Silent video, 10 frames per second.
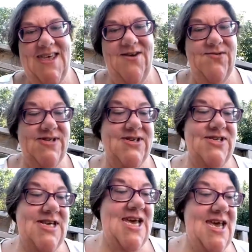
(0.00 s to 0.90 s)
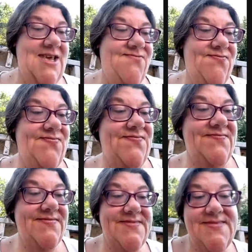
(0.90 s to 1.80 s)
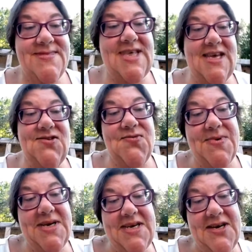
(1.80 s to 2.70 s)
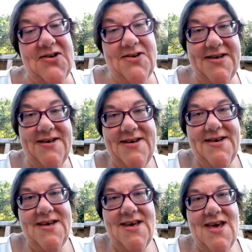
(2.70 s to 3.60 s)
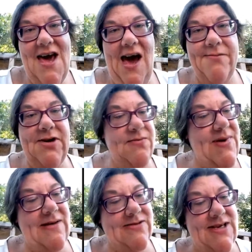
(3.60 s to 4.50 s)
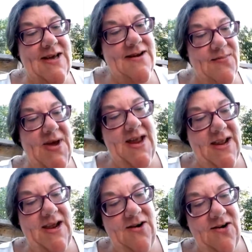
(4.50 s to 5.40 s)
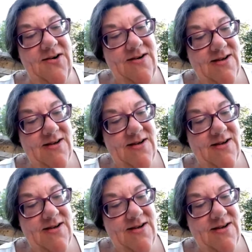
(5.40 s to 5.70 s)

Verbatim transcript: It was a good day. Thanks for being here. I'm gonna bounce on up out of here.